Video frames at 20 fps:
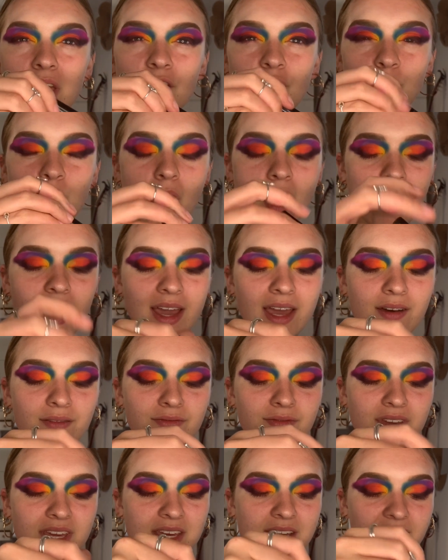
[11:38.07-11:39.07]
of my
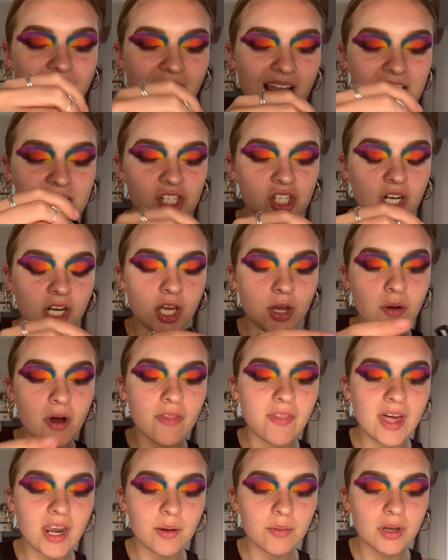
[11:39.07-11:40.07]
vegan lash glue, and
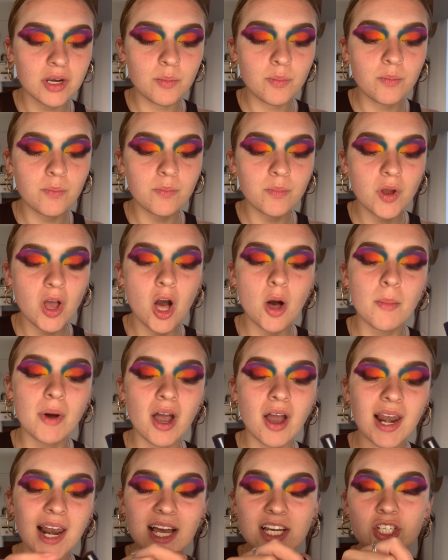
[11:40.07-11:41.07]
then I'm going to curl my
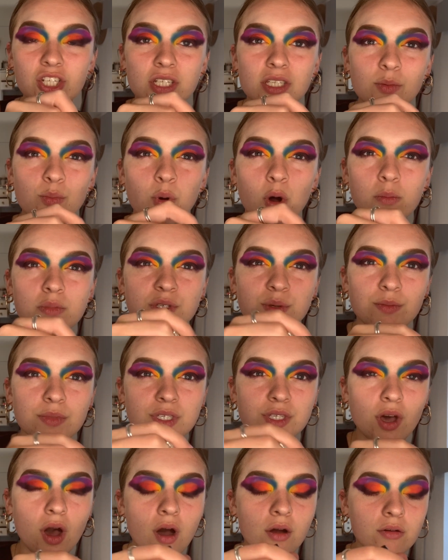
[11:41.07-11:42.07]
eyelashes and pop some
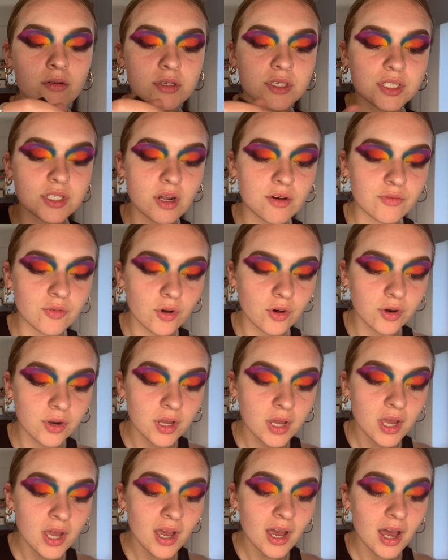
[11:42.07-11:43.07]
mascara and stuff on
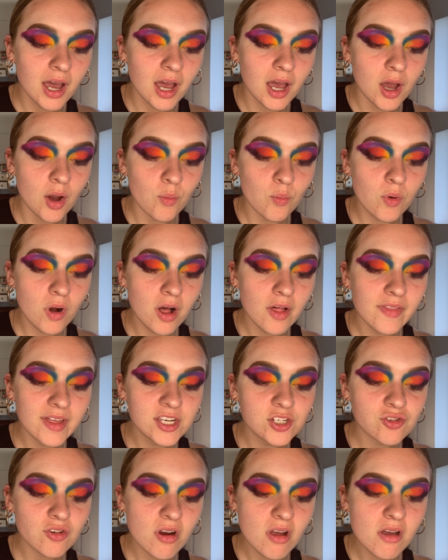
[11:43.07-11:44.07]
while they
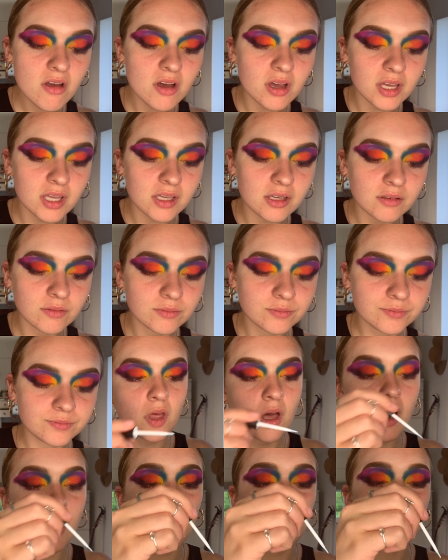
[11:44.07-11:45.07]
dry.
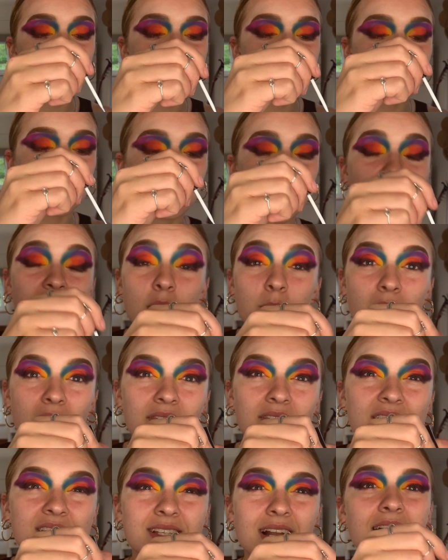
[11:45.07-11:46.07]
I honestly
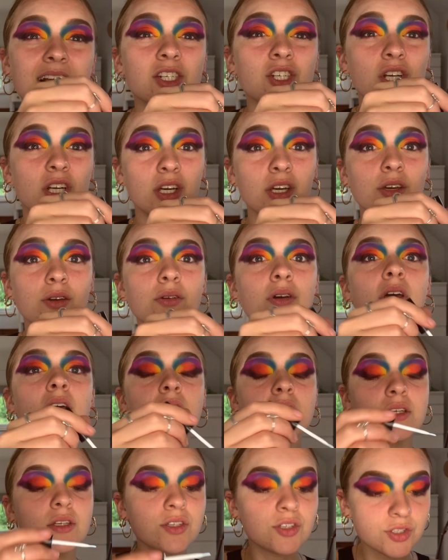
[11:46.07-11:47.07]
recommend this lash glue
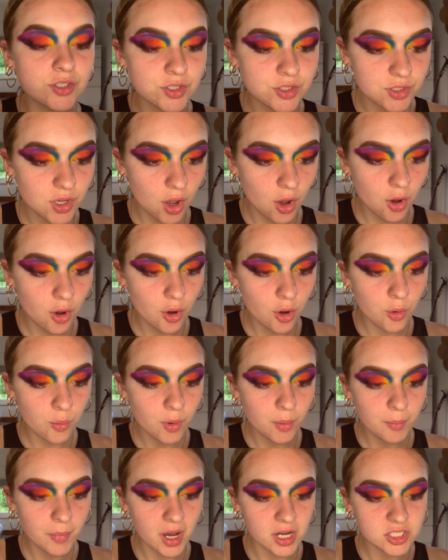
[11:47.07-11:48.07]

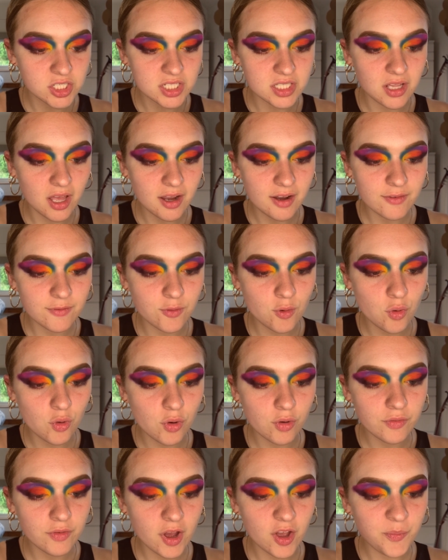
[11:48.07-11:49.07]
so much. It's like £4
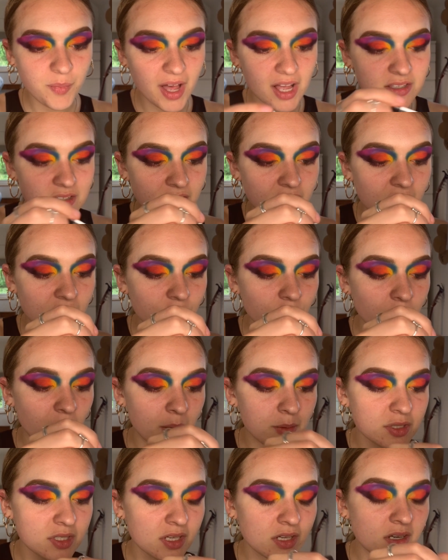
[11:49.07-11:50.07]
or £5, I think, from
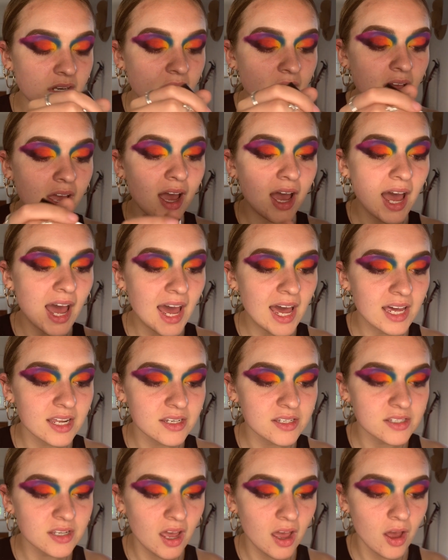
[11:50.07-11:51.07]
Amazon, and